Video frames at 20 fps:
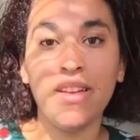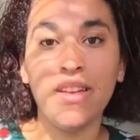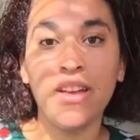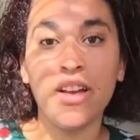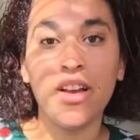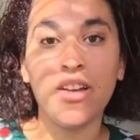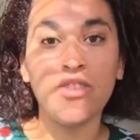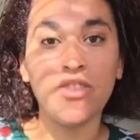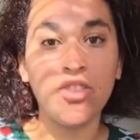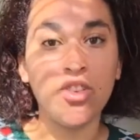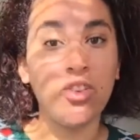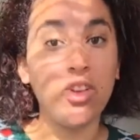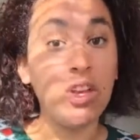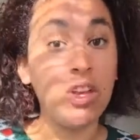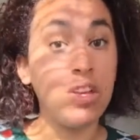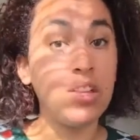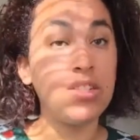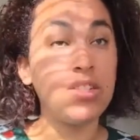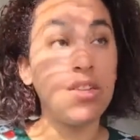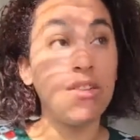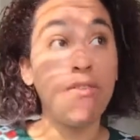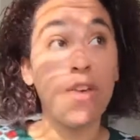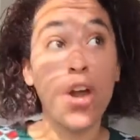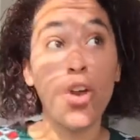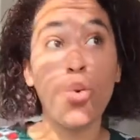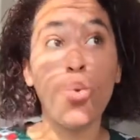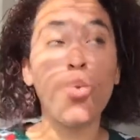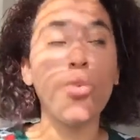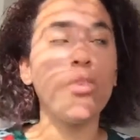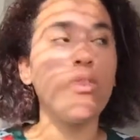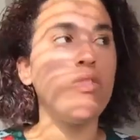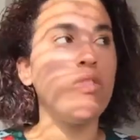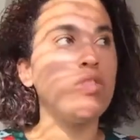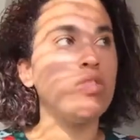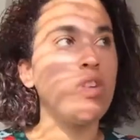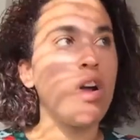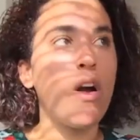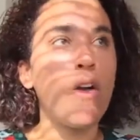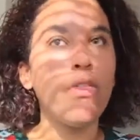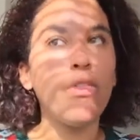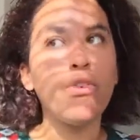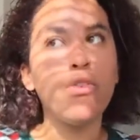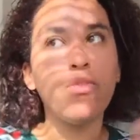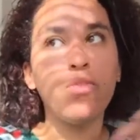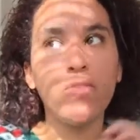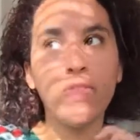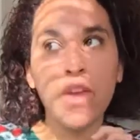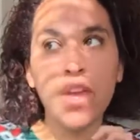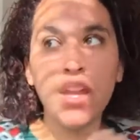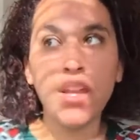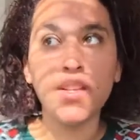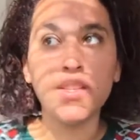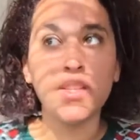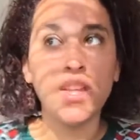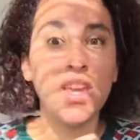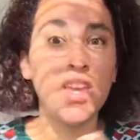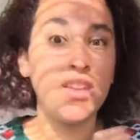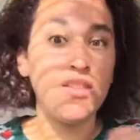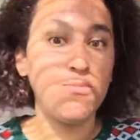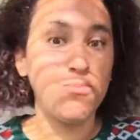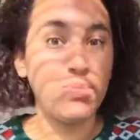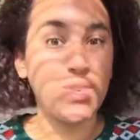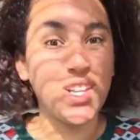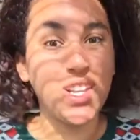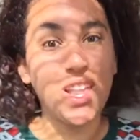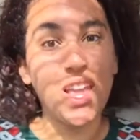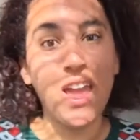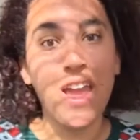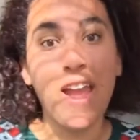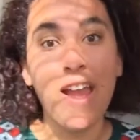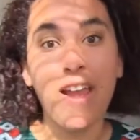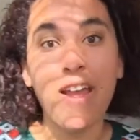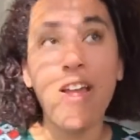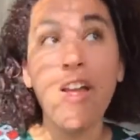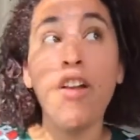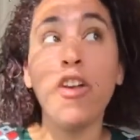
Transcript: Because there is a divine order and there's other things in play.